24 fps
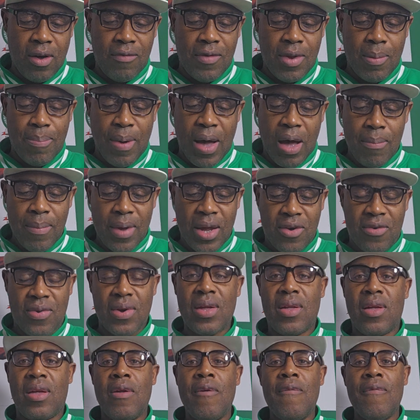of the
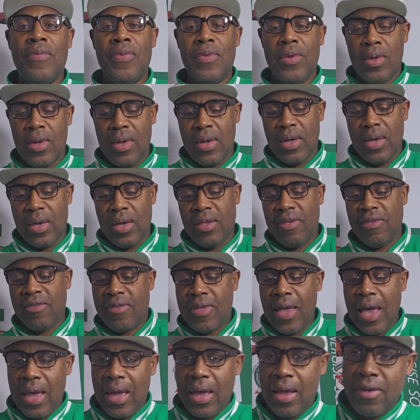biometric is
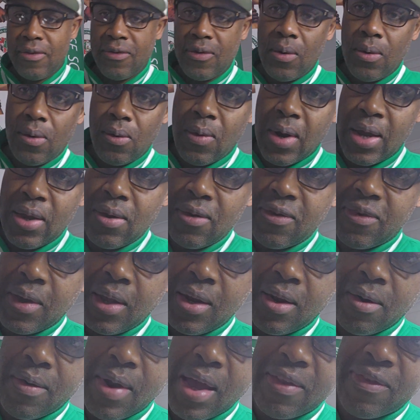there. So when you
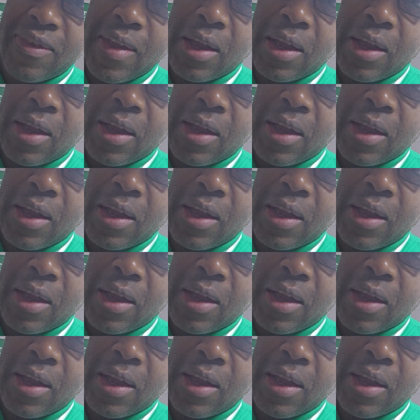see the red